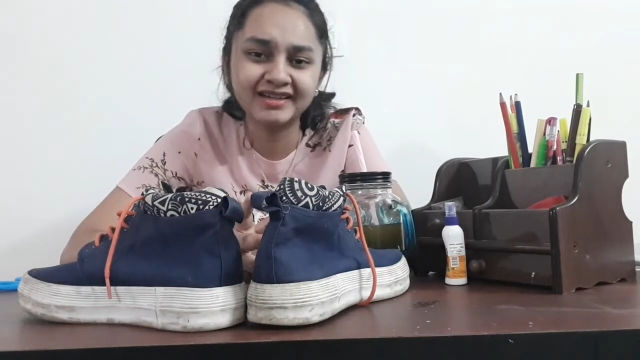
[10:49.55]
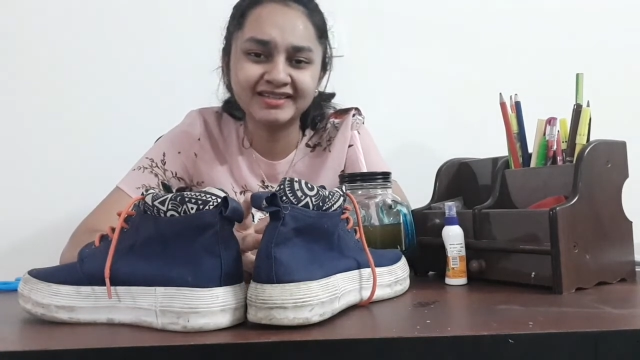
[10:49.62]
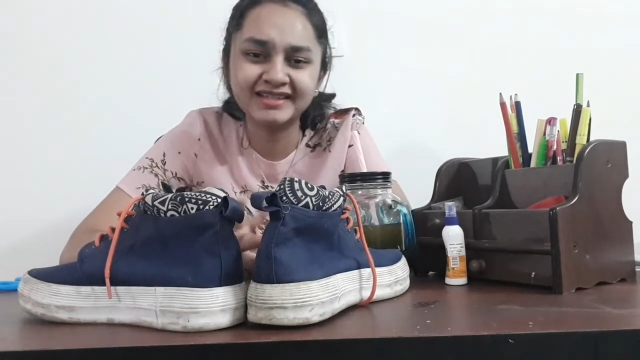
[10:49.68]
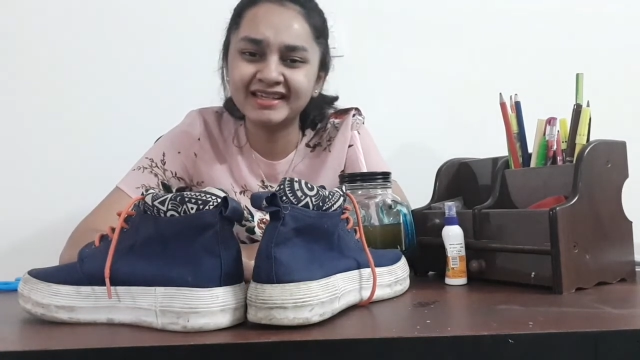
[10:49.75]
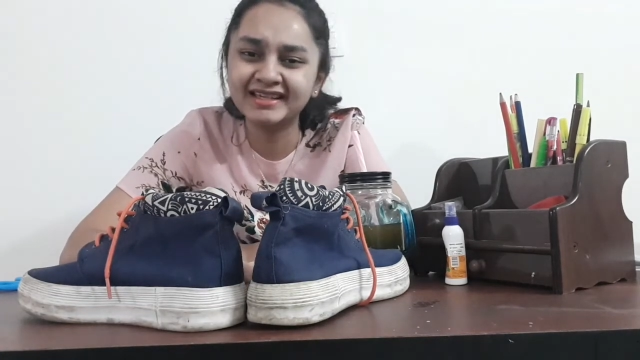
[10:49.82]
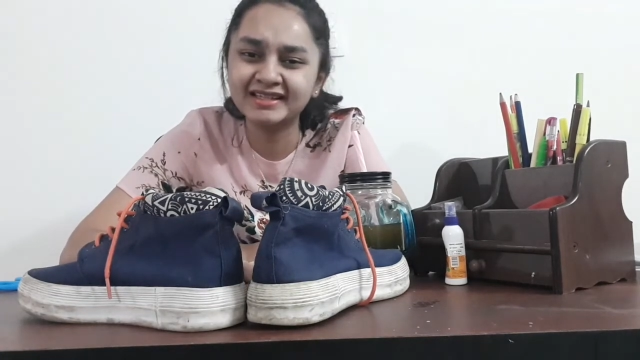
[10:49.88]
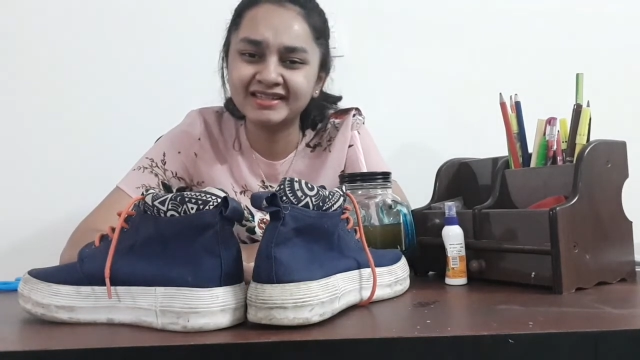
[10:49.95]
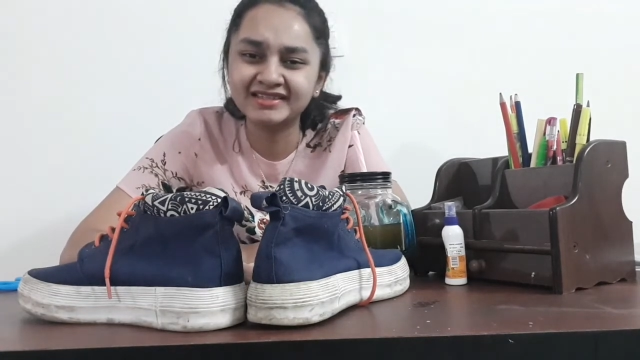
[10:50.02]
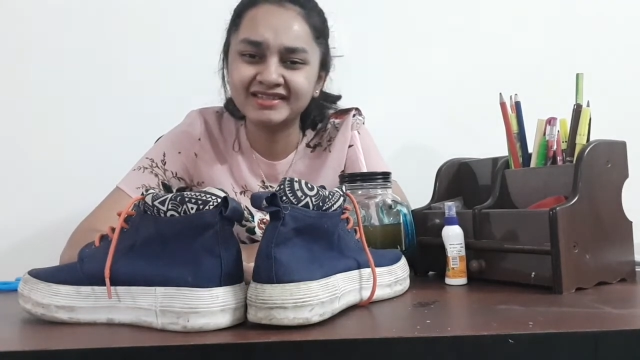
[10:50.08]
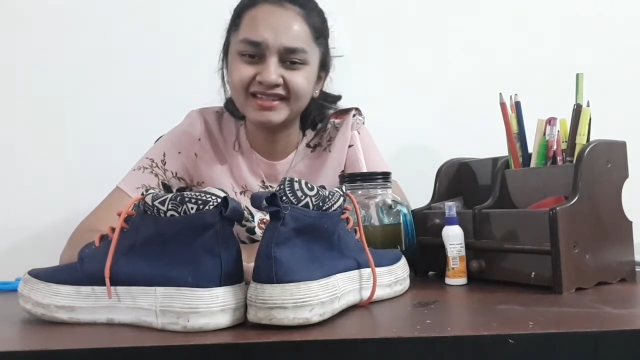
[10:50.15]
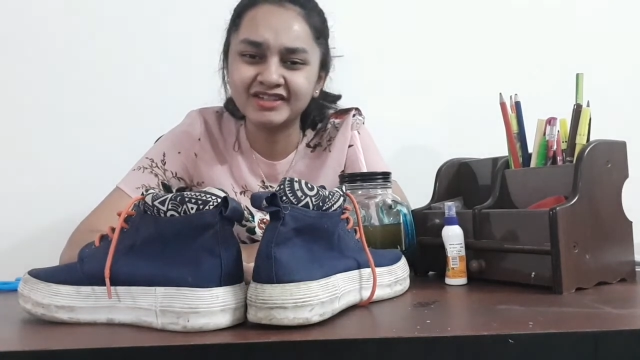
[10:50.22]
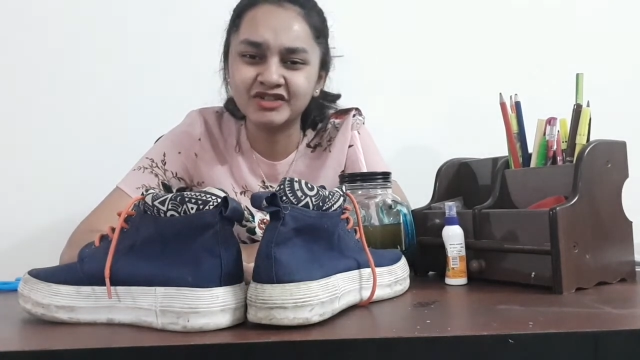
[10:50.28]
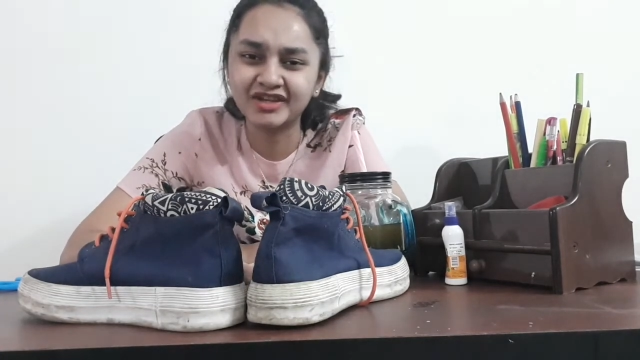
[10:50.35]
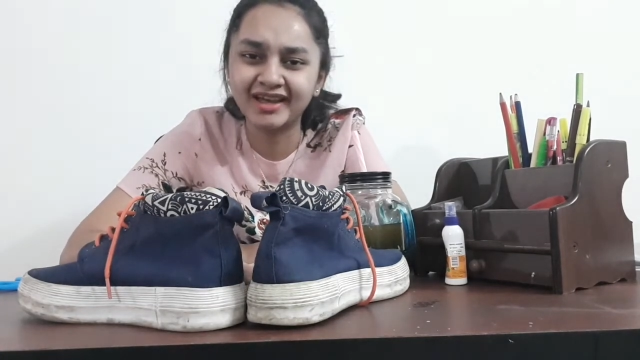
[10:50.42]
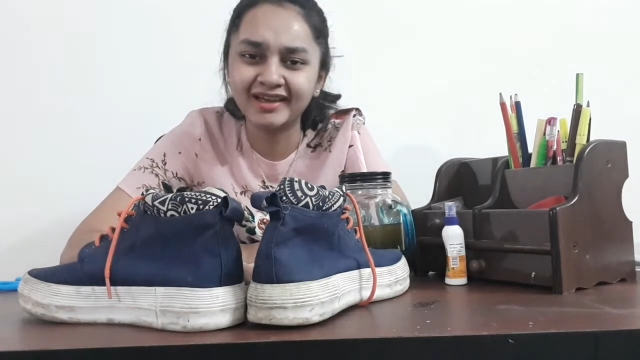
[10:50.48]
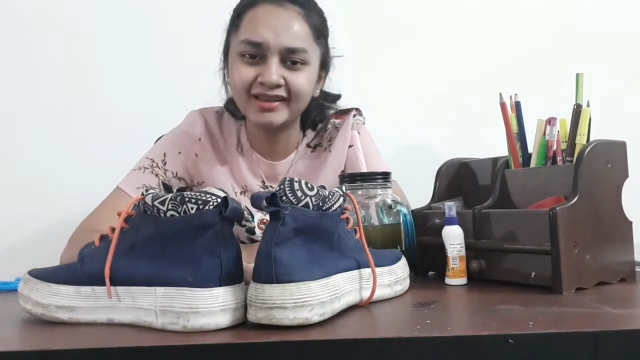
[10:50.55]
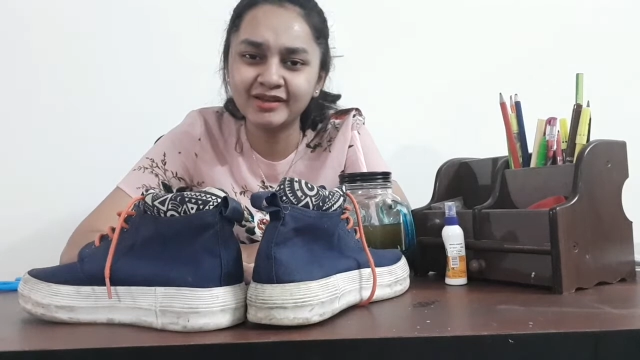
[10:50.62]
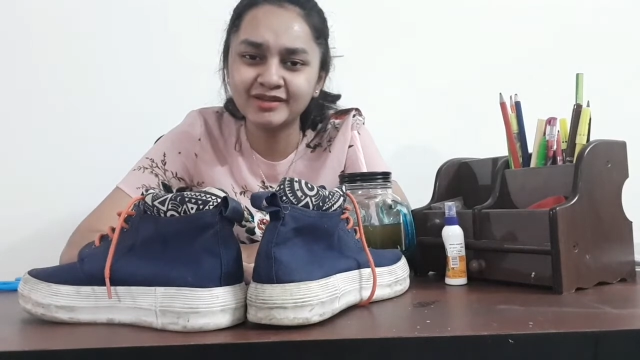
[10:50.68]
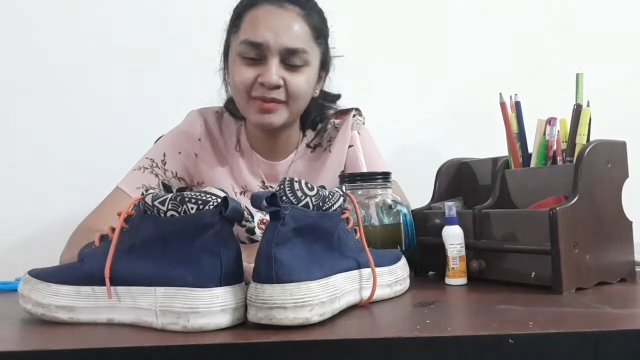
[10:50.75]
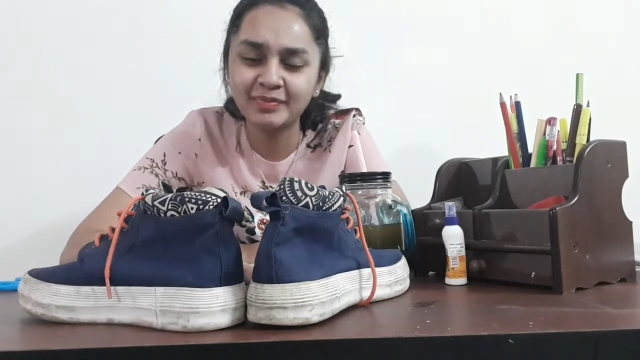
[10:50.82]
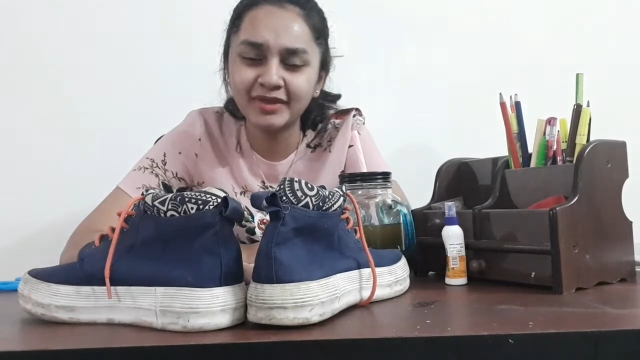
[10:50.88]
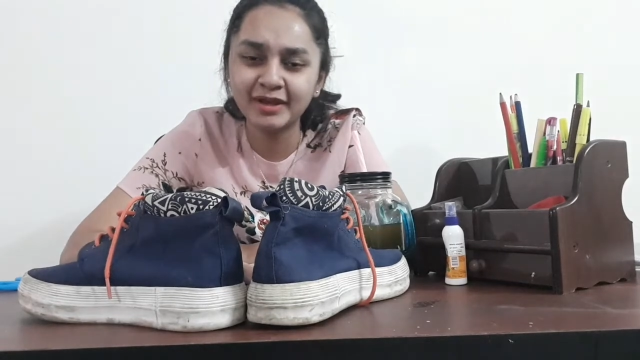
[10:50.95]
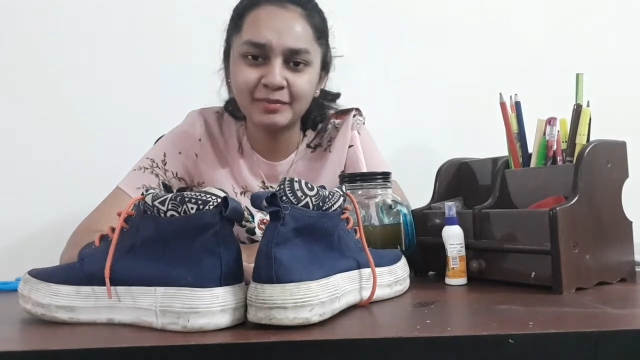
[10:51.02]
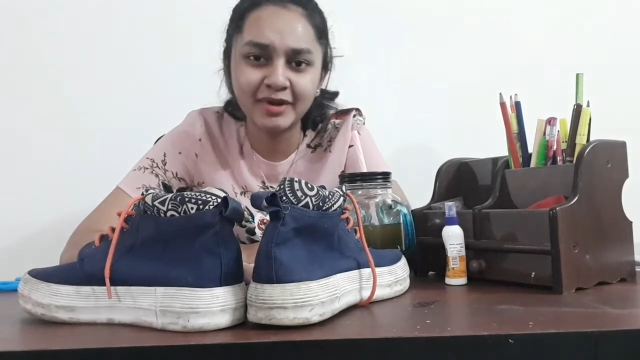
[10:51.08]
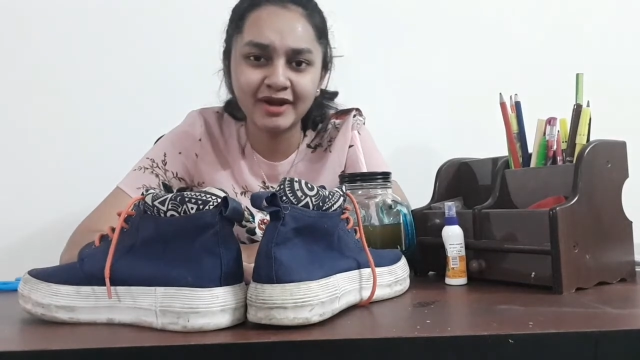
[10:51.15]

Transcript: because he's in jail or something.